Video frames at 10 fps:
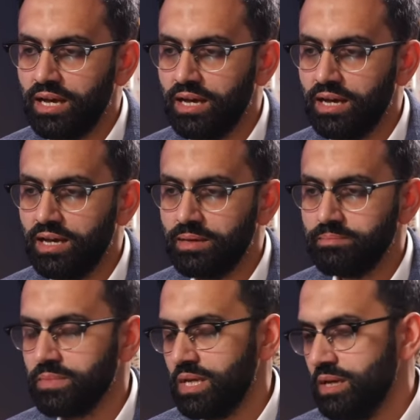
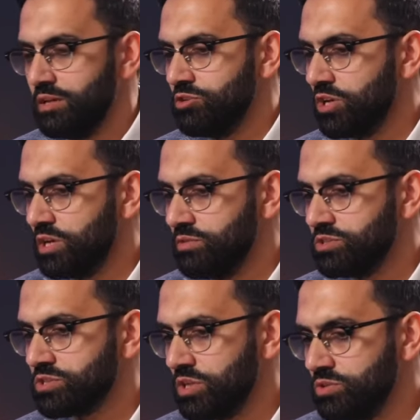Um, not only
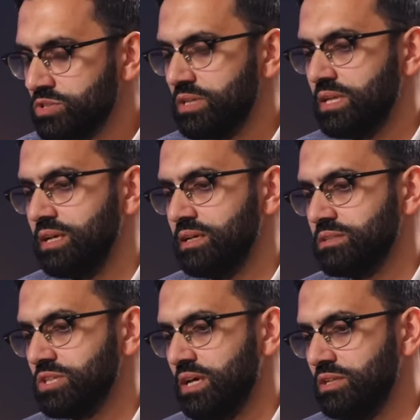socially
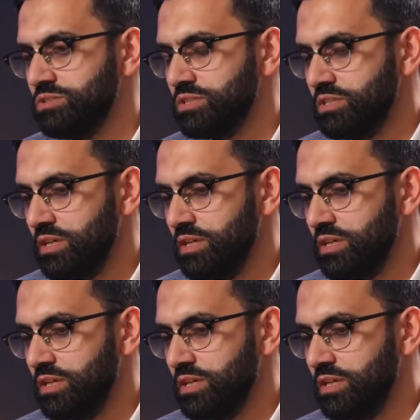and change in,